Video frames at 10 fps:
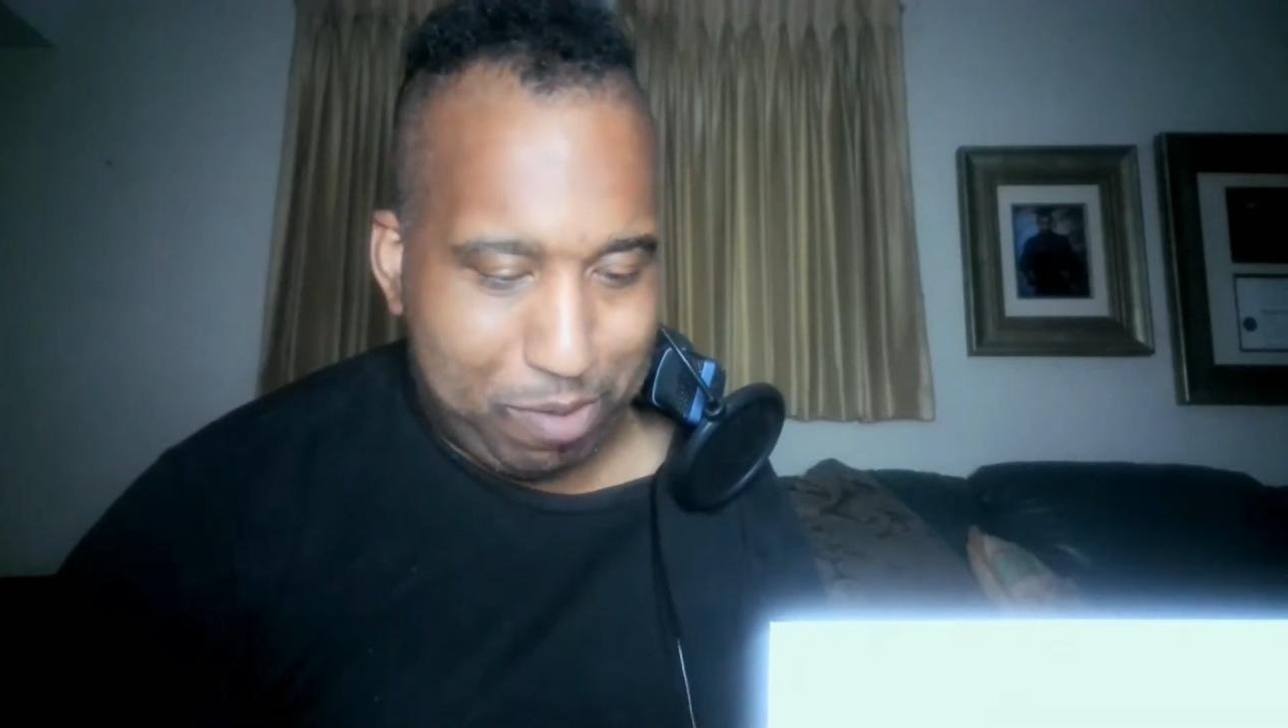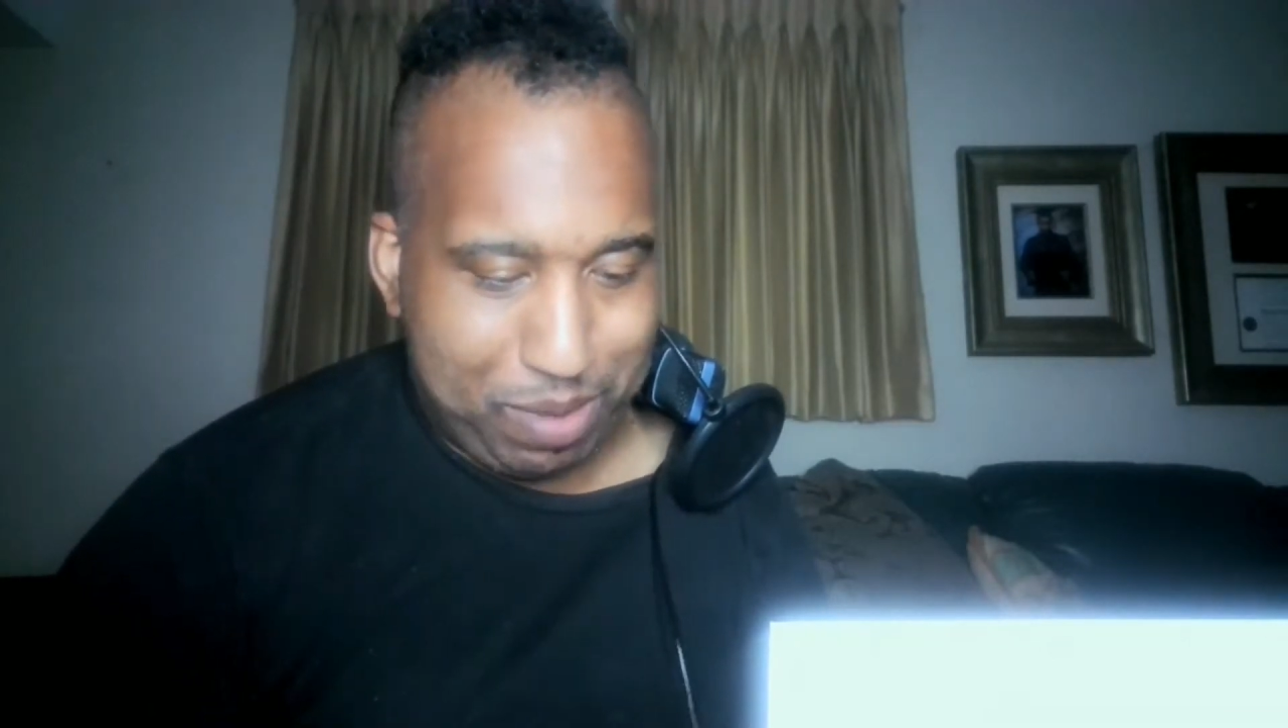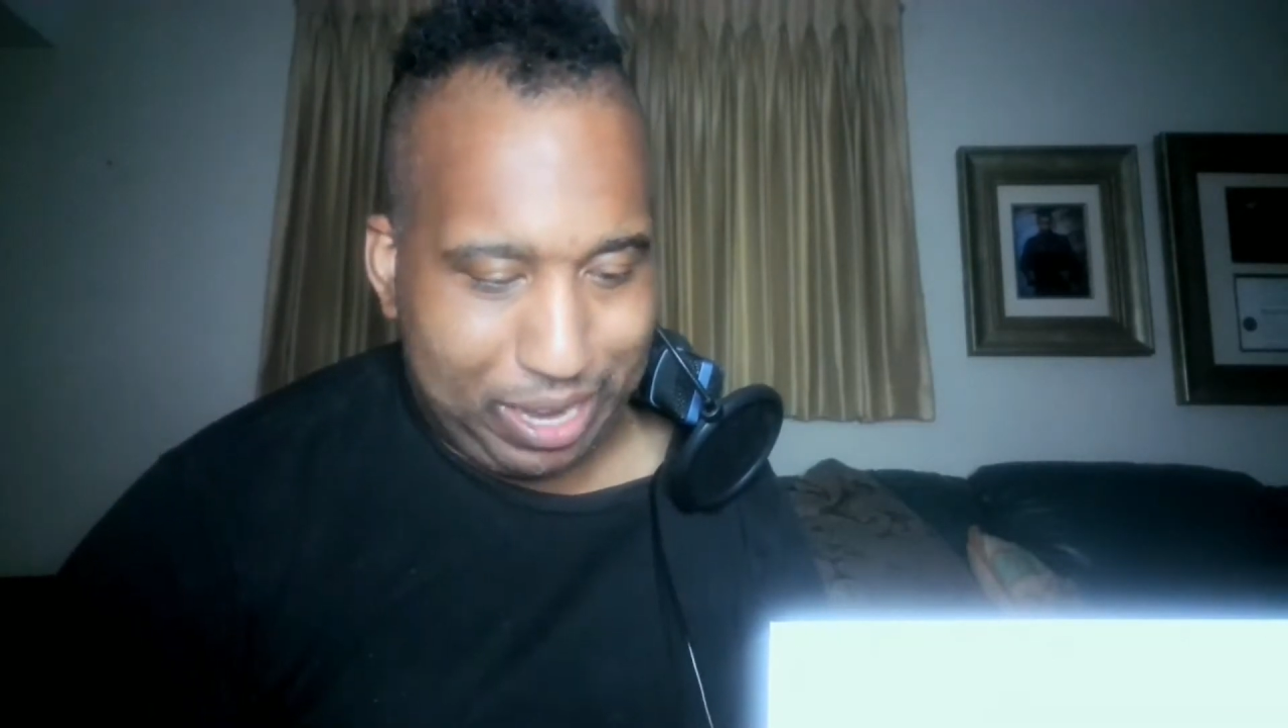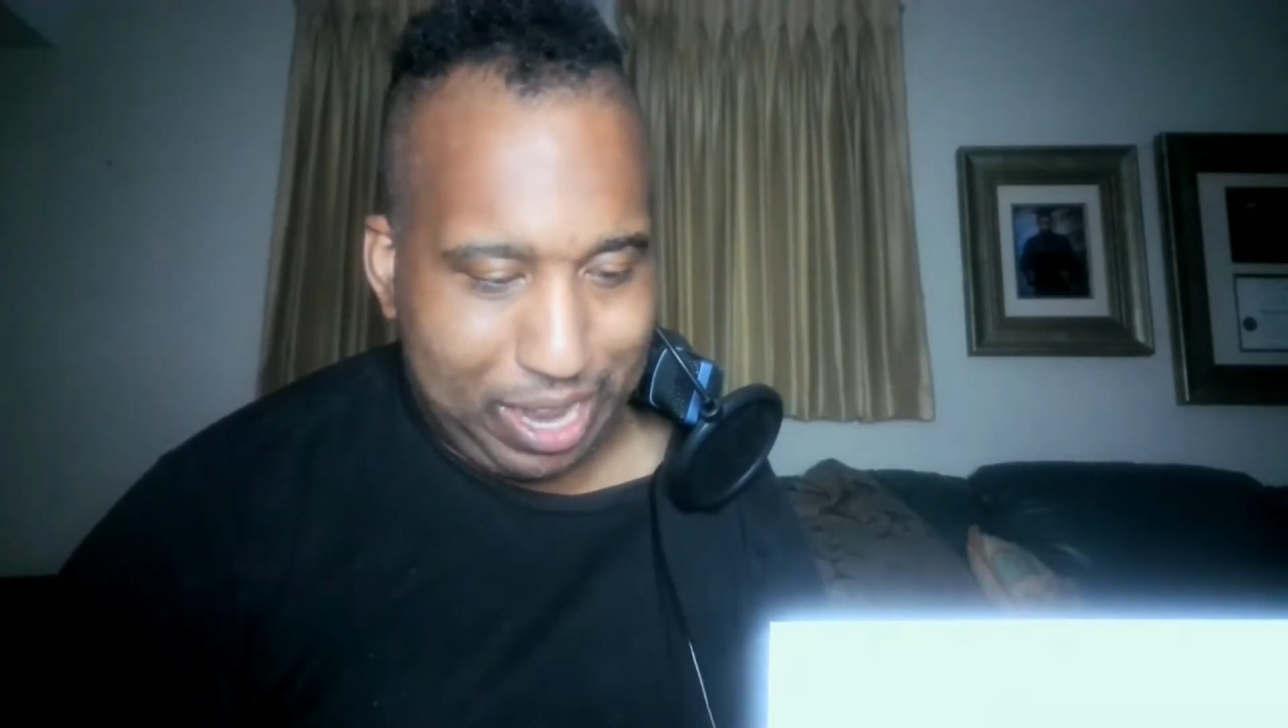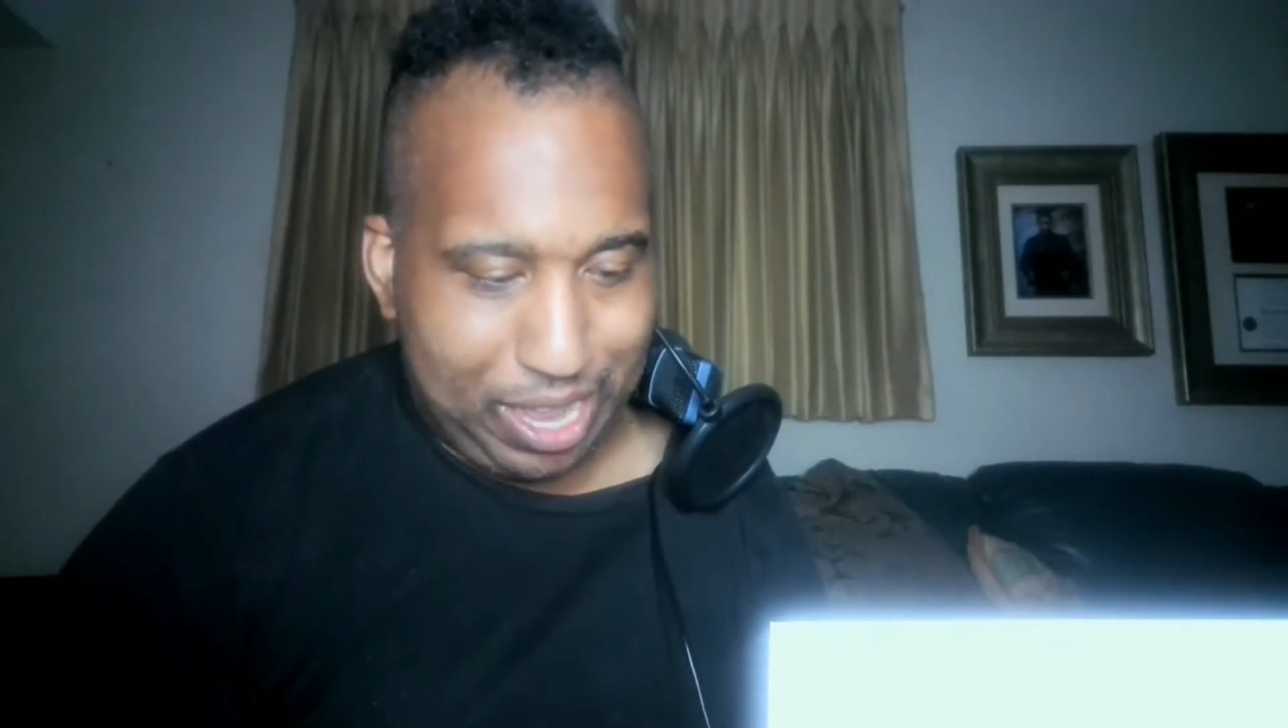Oh
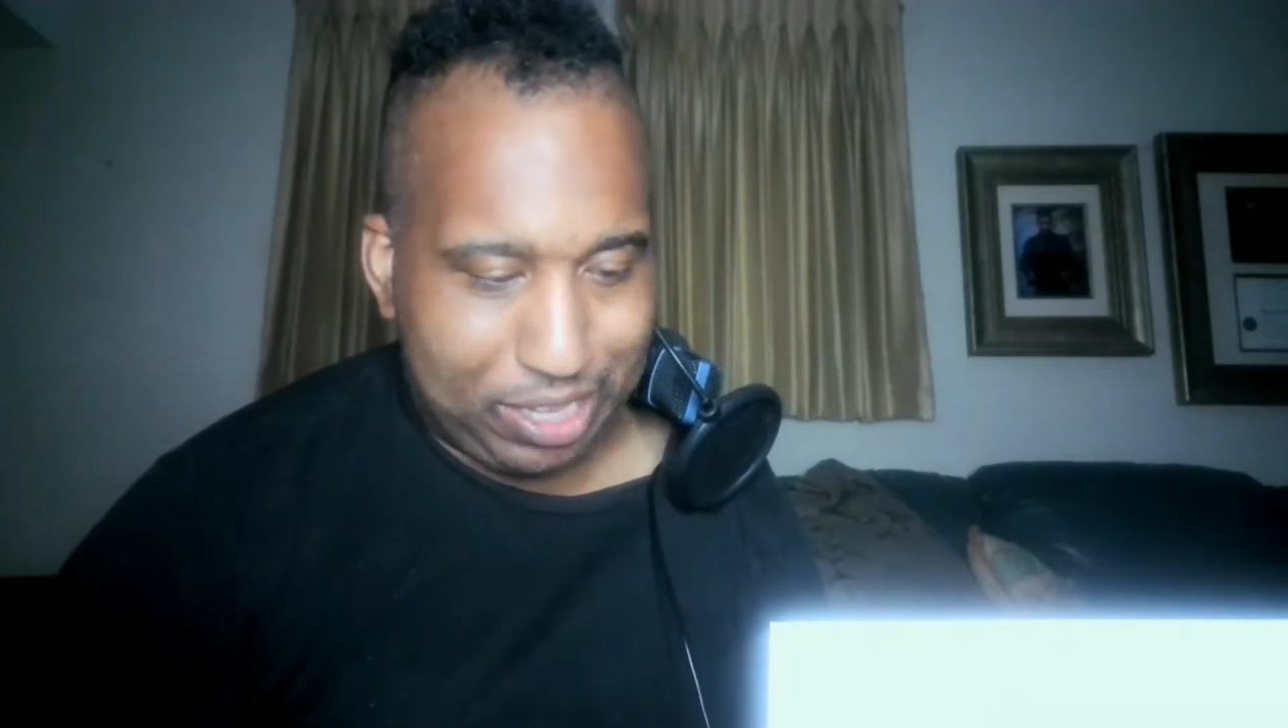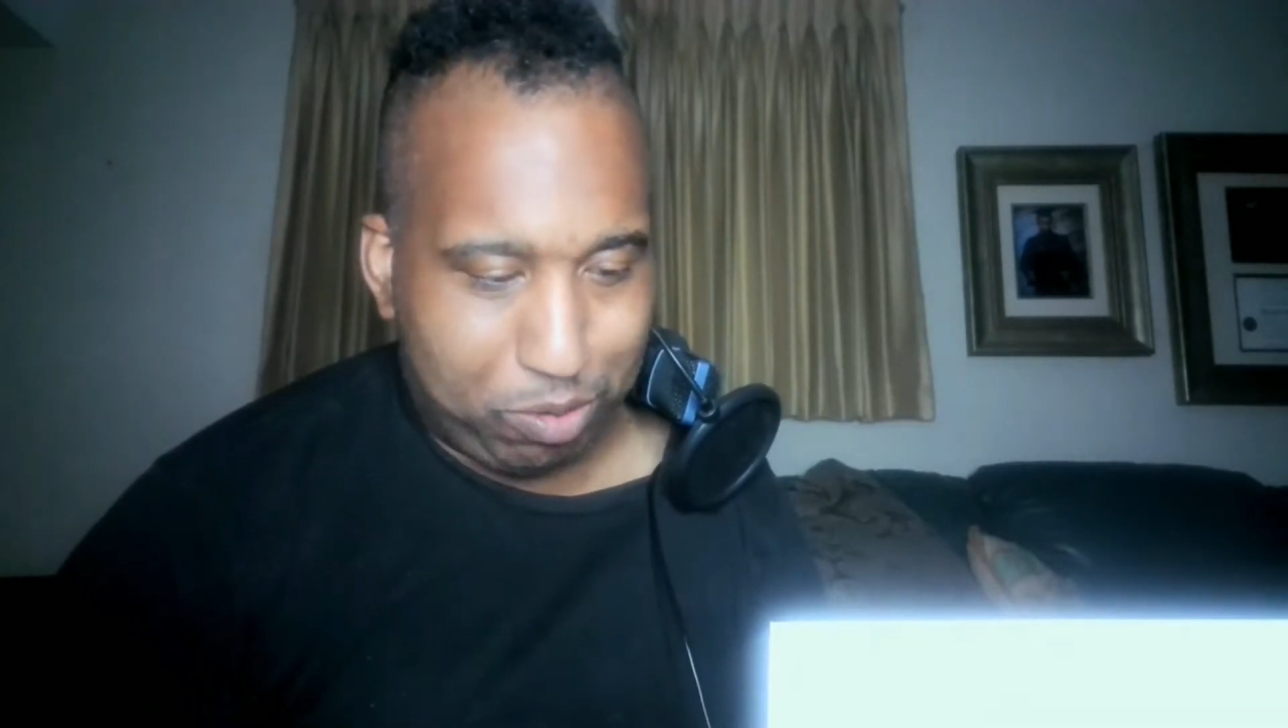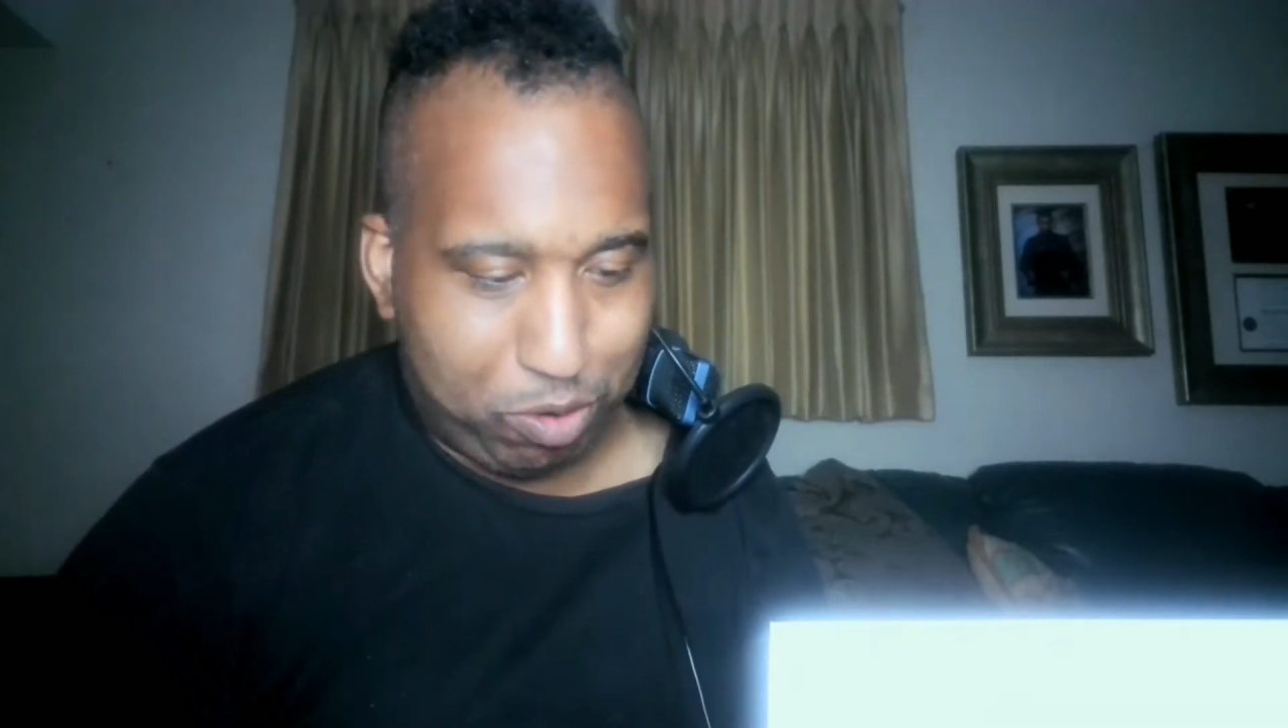my god, there's a